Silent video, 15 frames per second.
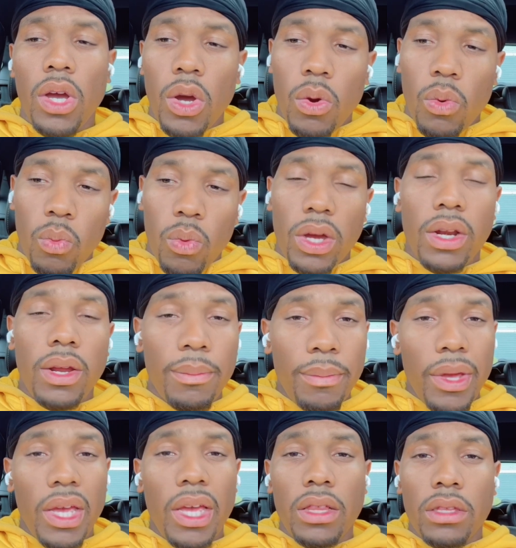what a
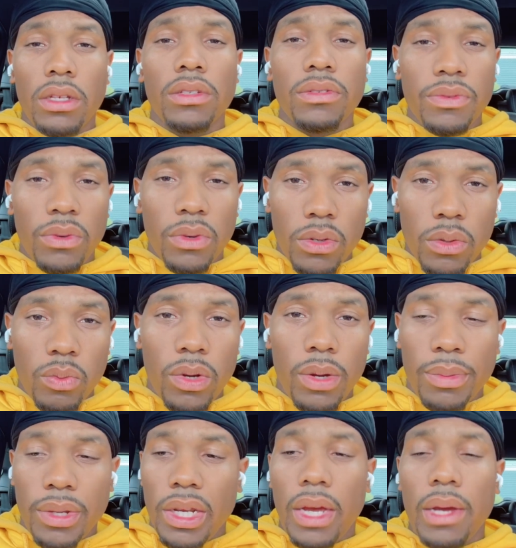man looks for in a
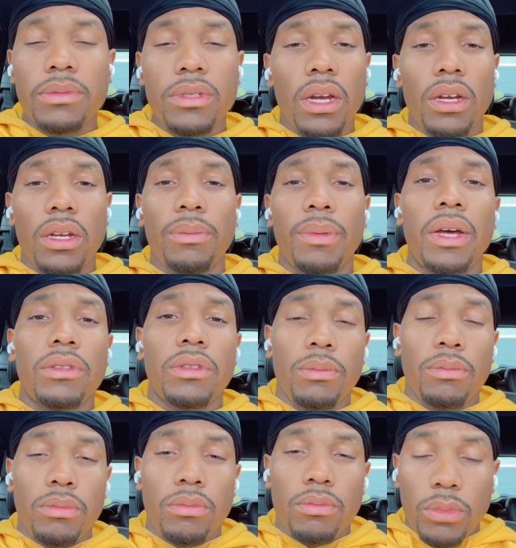woman. Now I'm talking about the
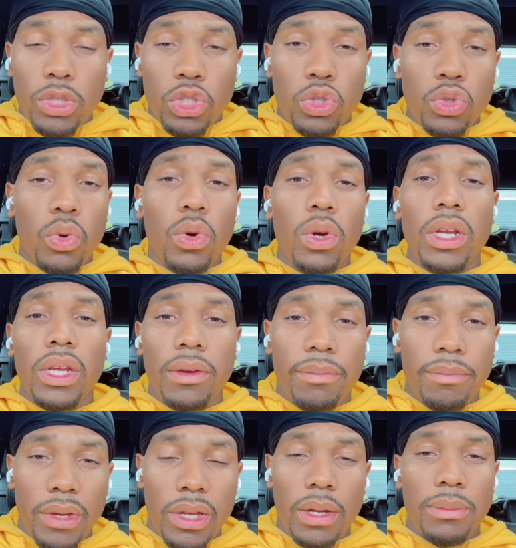majority of
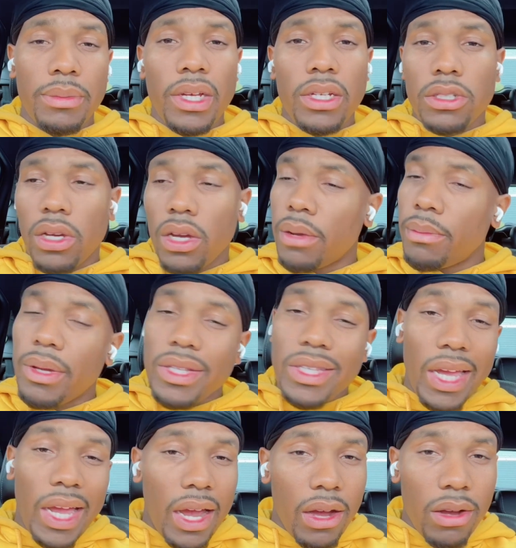men. I'm not talking about the
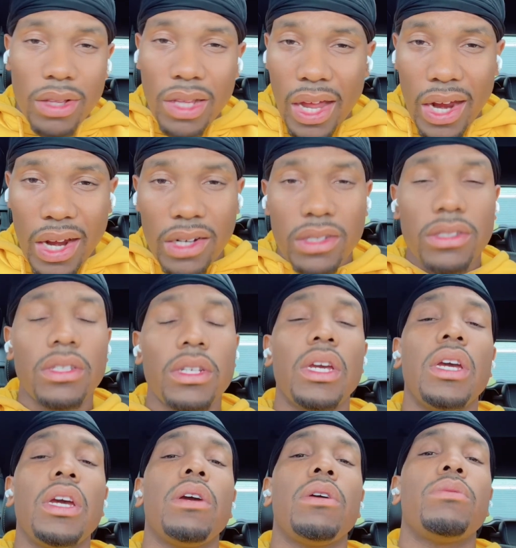outliers.
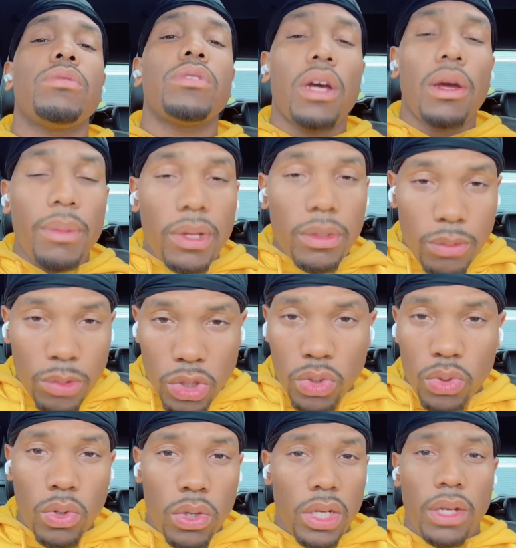I'm talking about the
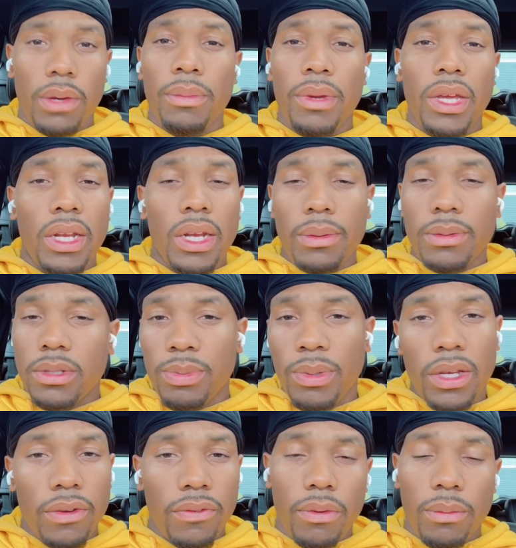majority of men. I'm
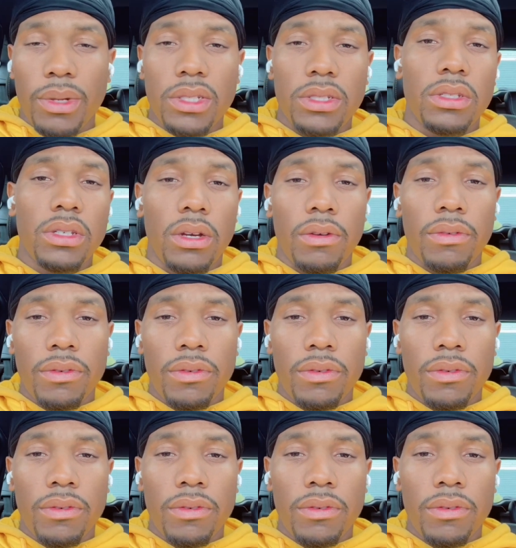speaking for myself.